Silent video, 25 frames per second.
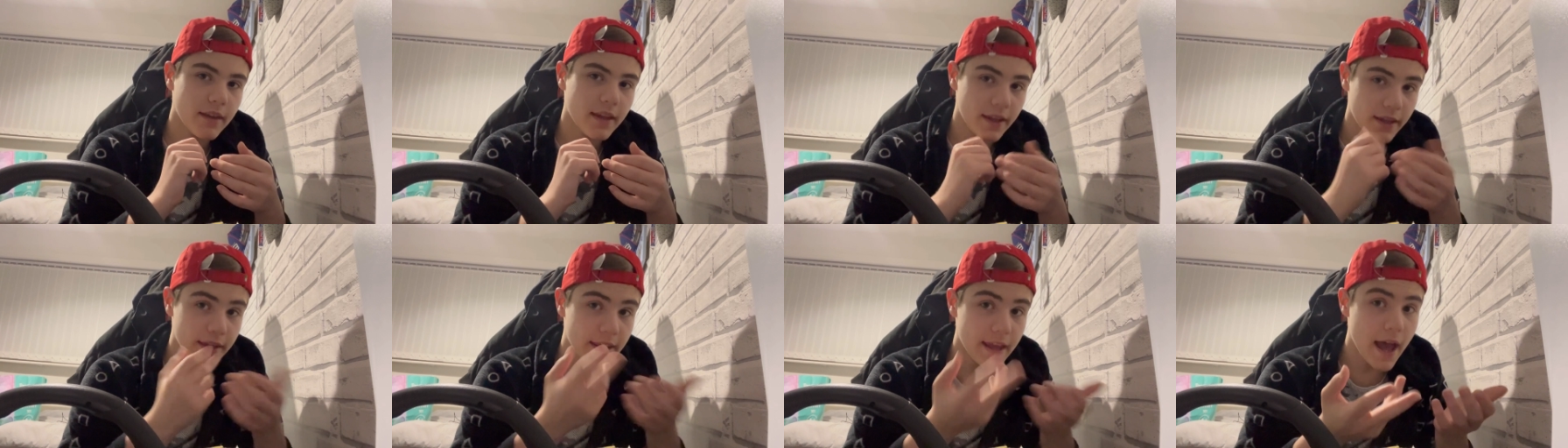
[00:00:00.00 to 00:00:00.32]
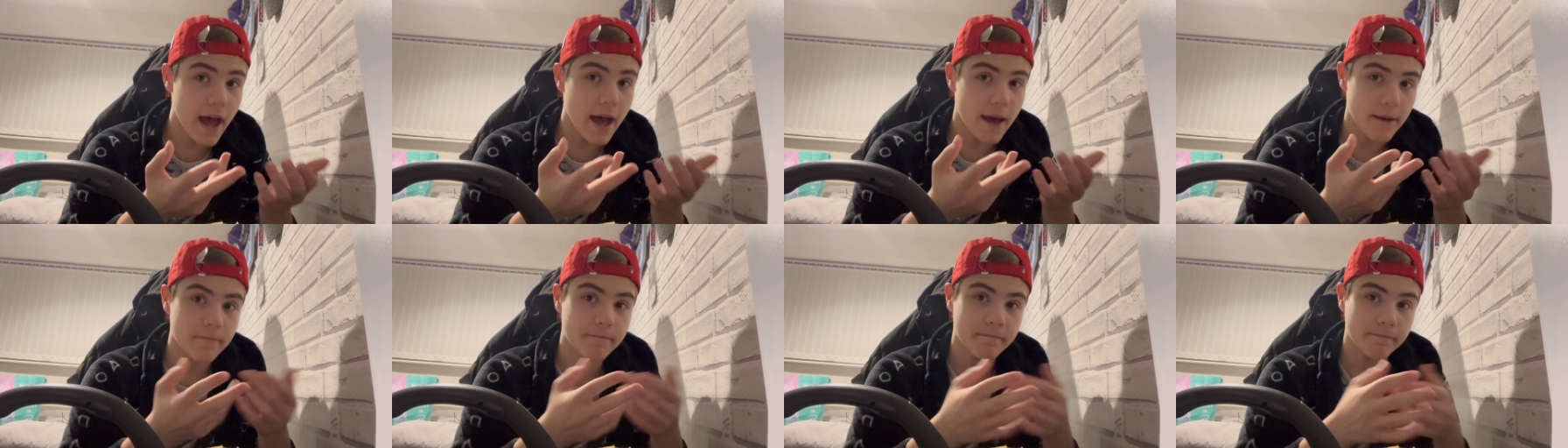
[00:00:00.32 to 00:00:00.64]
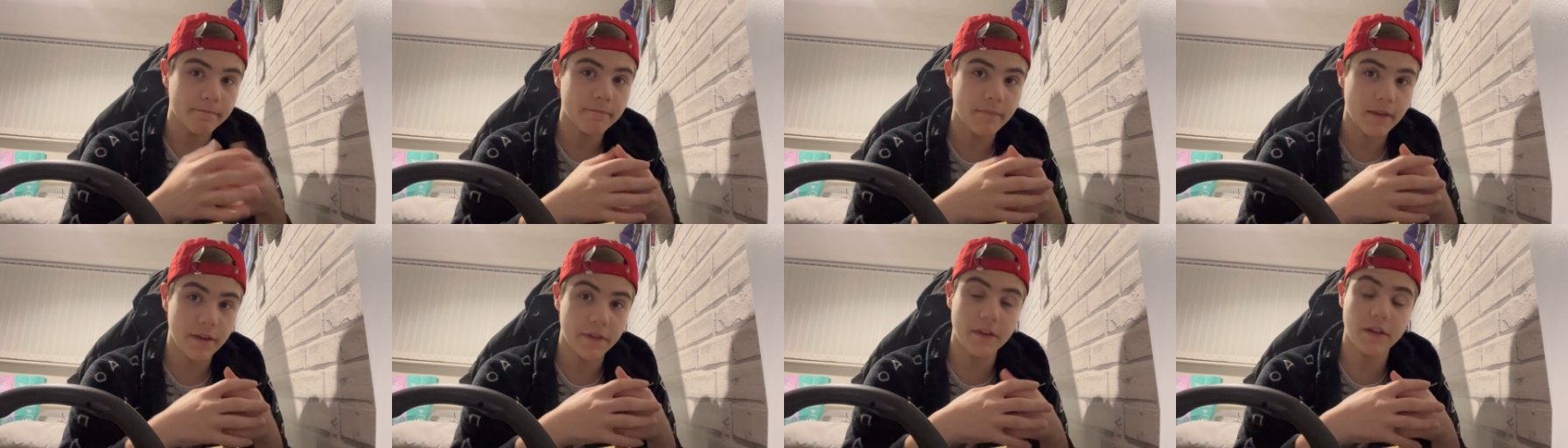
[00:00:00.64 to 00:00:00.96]
Yeah,
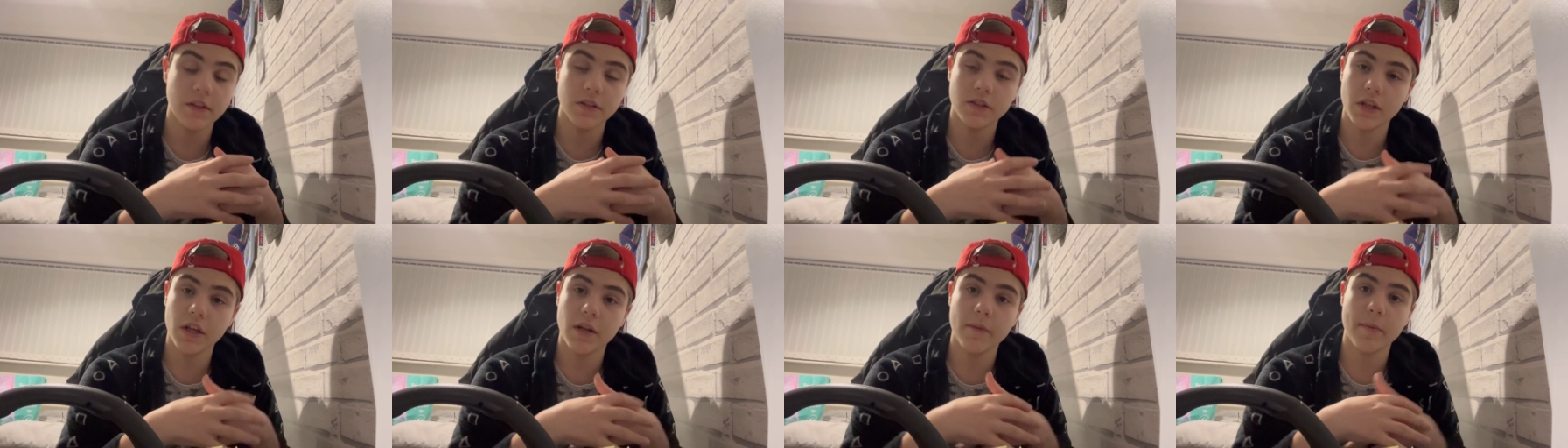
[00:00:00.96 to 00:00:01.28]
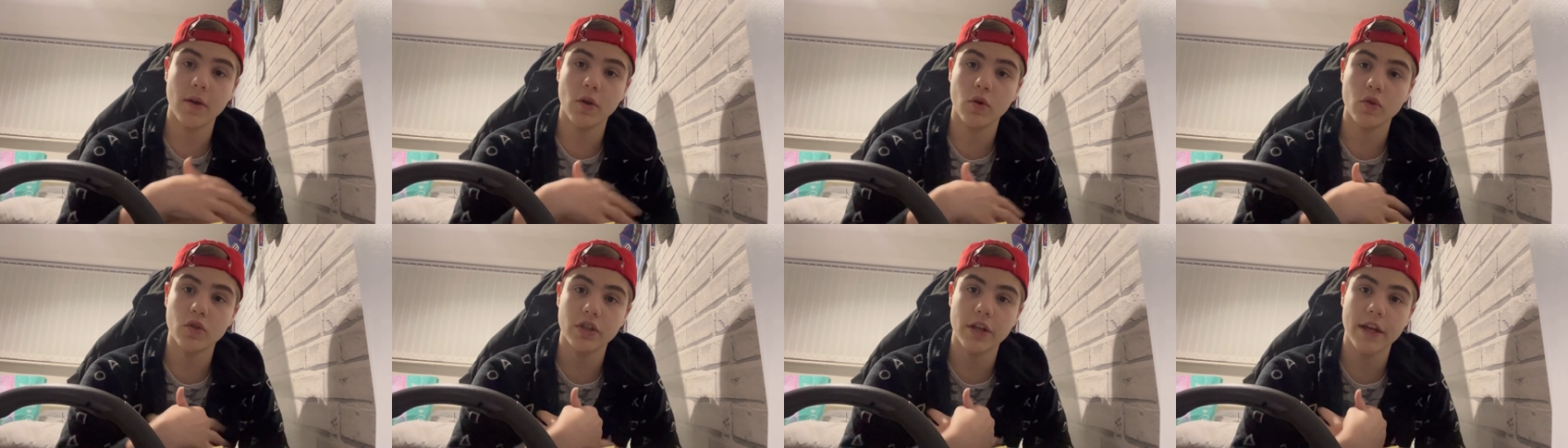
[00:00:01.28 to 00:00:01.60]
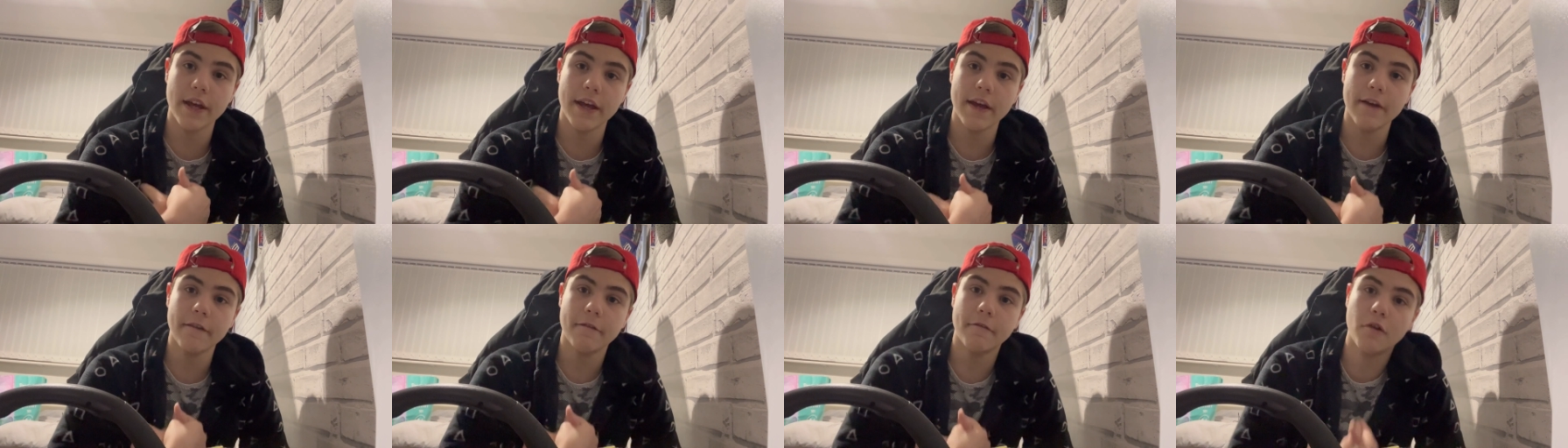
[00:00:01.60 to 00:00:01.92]
I think it's going to be a good
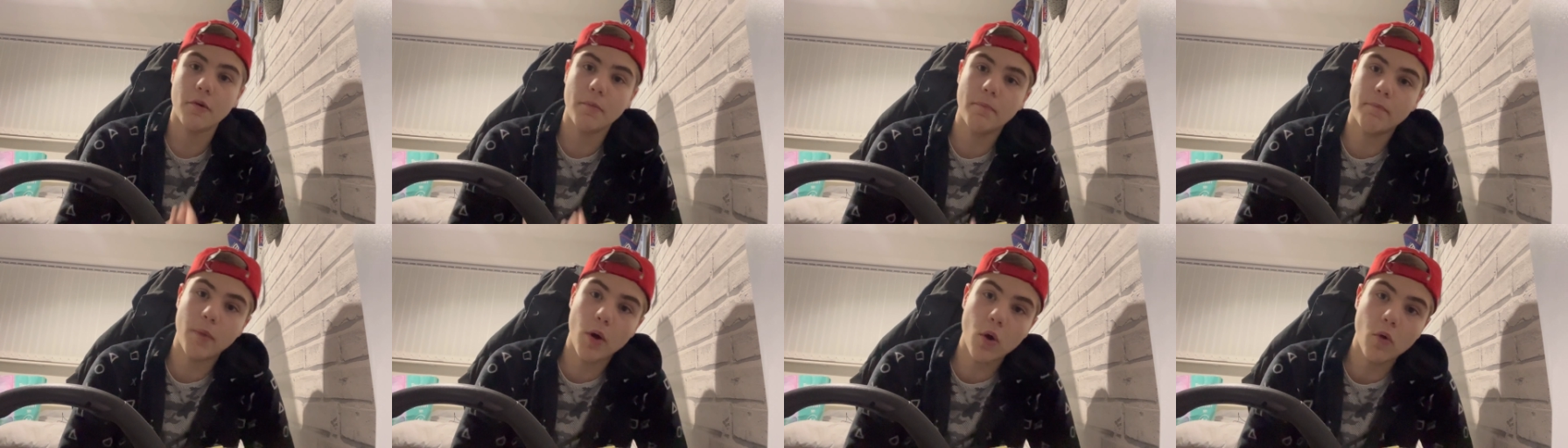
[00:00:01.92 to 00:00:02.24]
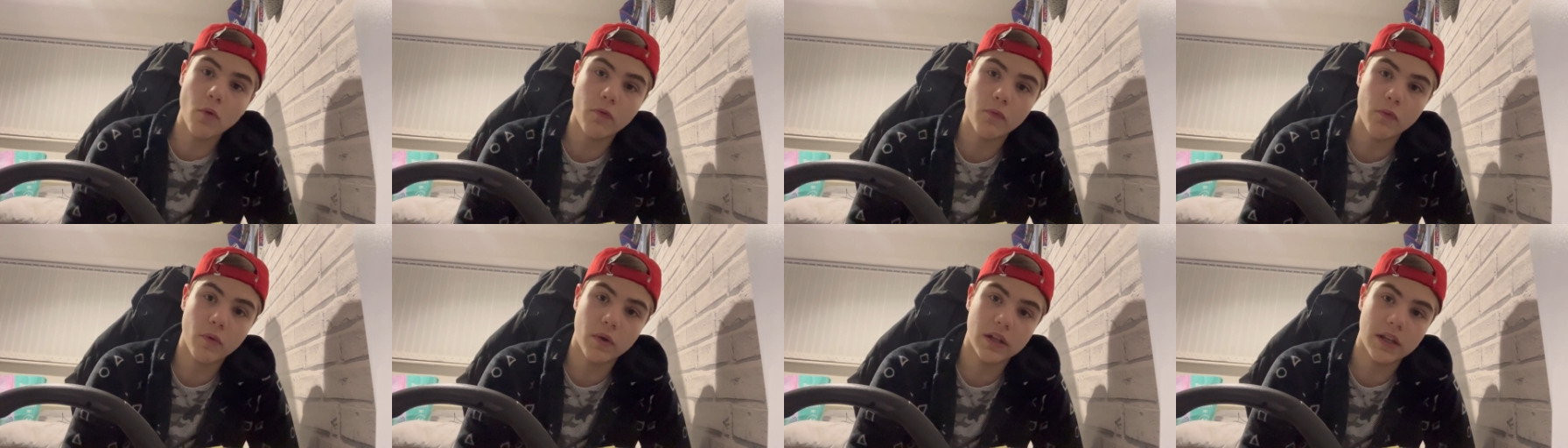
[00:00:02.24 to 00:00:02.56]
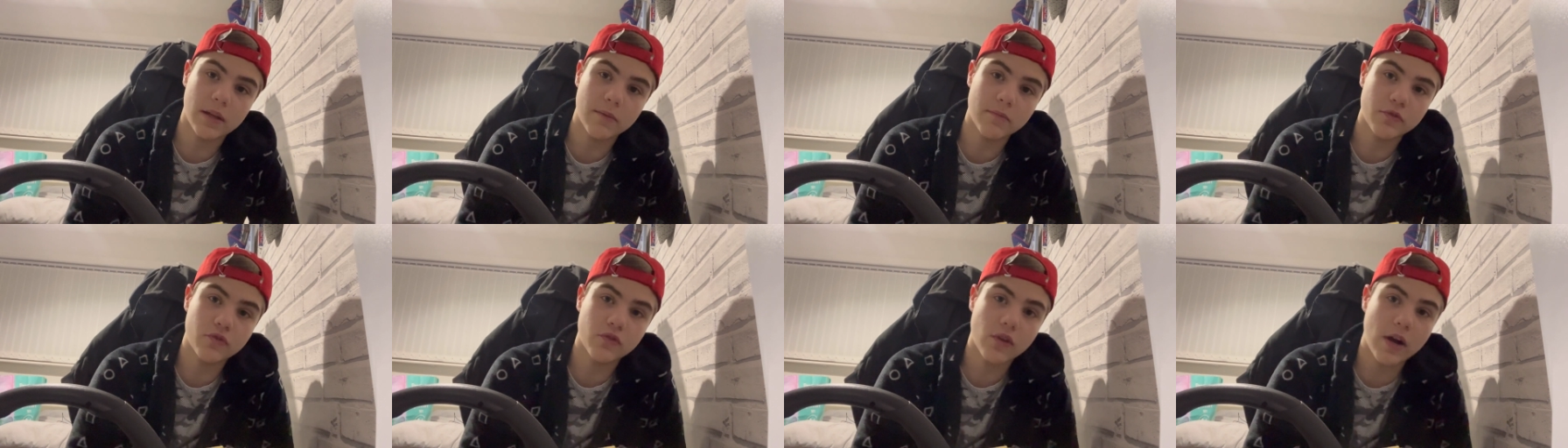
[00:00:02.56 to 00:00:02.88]
year for both
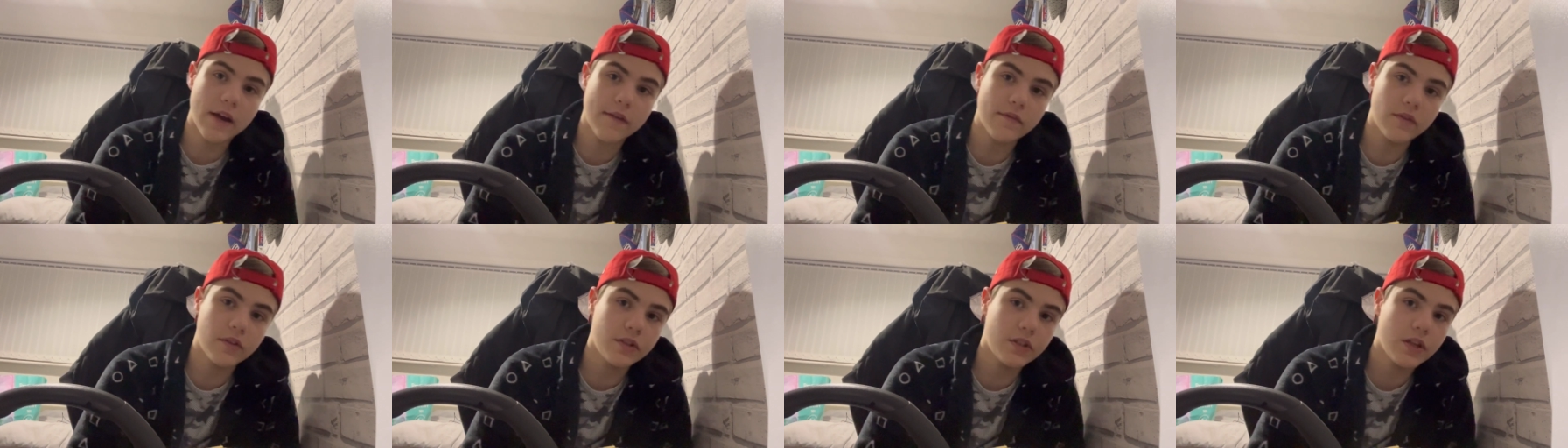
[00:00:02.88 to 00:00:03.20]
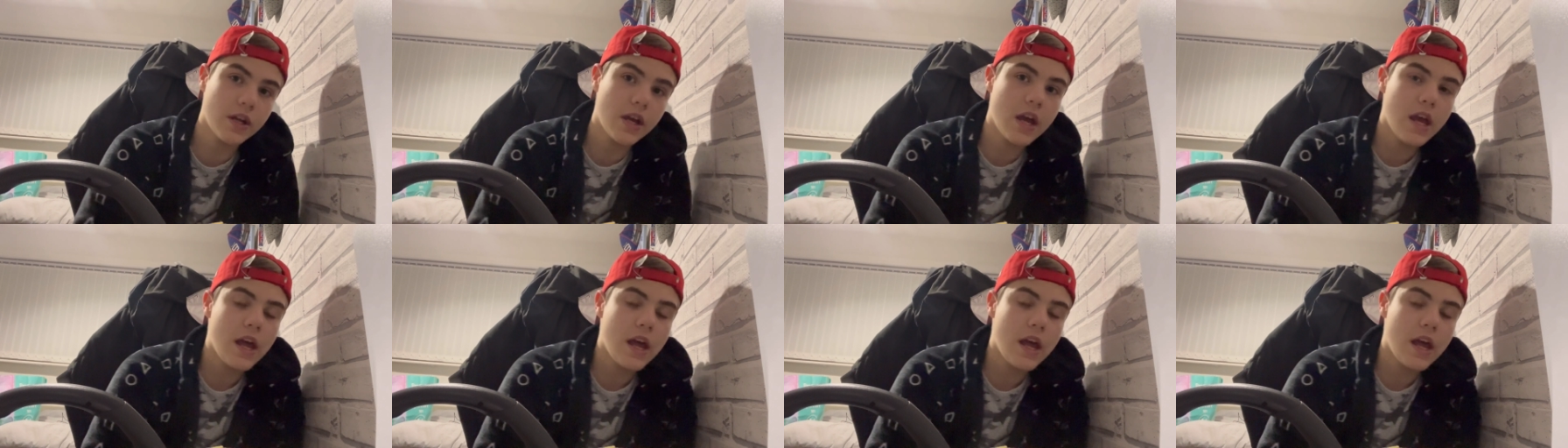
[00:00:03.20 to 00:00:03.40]
Williams drivers.